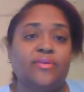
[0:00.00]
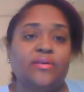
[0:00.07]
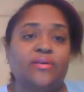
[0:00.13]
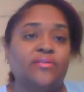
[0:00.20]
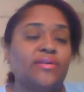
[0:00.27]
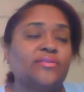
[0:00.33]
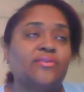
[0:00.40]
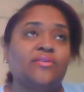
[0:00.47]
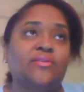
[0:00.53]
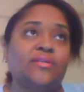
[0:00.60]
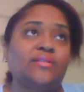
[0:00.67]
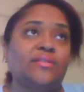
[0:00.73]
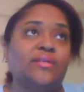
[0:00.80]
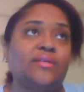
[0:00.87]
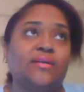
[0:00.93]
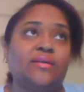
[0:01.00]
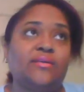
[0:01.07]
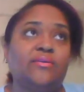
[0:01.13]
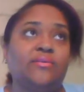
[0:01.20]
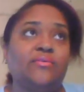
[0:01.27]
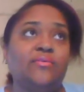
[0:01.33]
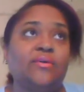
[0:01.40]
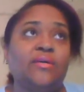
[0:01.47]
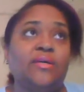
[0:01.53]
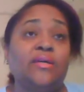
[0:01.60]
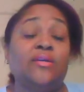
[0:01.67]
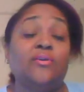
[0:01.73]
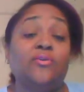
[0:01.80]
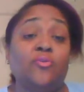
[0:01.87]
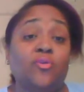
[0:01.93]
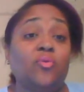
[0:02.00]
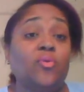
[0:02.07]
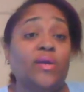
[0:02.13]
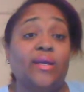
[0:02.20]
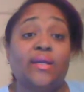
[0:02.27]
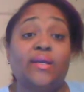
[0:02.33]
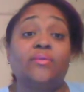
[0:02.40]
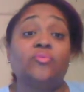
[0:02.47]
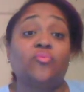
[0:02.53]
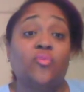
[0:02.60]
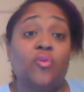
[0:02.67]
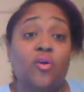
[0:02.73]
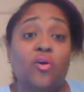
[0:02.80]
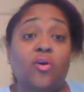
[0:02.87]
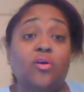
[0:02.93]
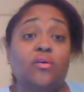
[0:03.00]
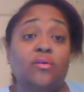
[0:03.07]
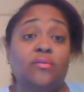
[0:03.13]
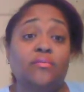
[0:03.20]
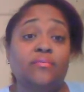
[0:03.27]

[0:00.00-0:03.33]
there that's going to tell you your way is wrong.